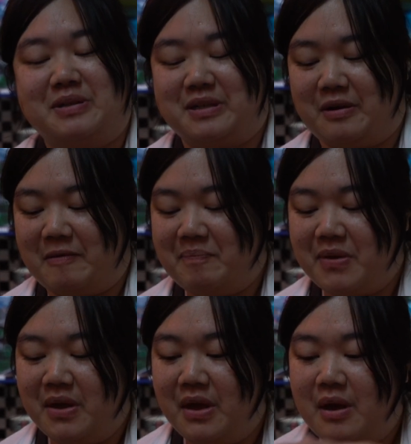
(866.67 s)
So
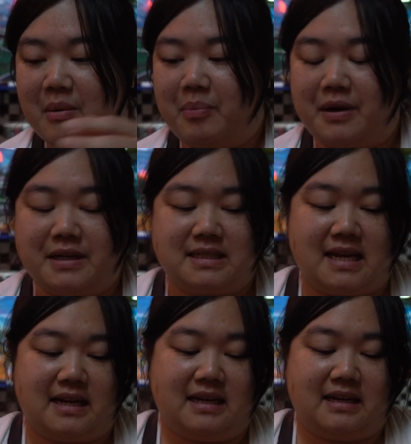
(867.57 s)
pretty
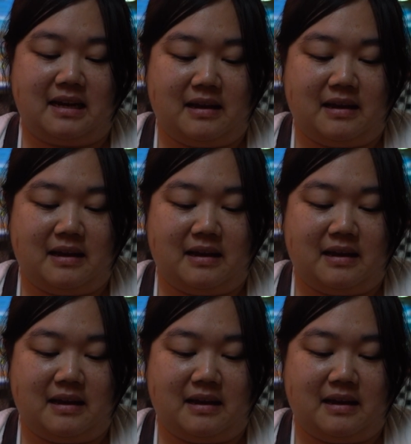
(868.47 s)
excited.